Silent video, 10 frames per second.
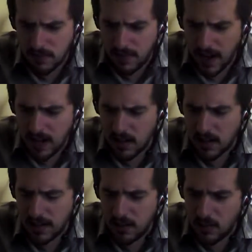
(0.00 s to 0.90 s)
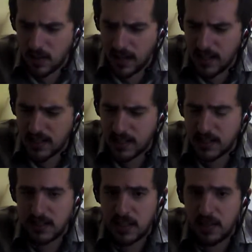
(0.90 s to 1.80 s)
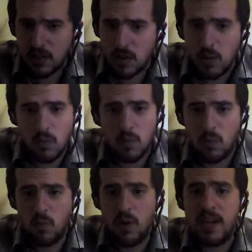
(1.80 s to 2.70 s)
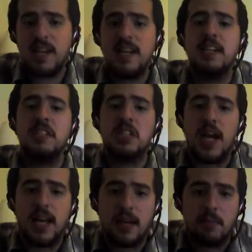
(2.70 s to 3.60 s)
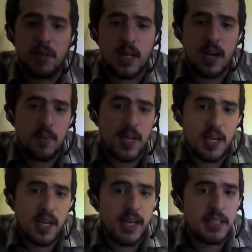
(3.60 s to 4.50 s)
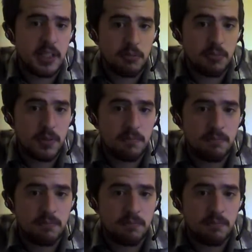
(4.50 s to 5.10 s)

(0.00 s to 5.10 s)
finally, we need to consider, when did Jacob come into Egypt?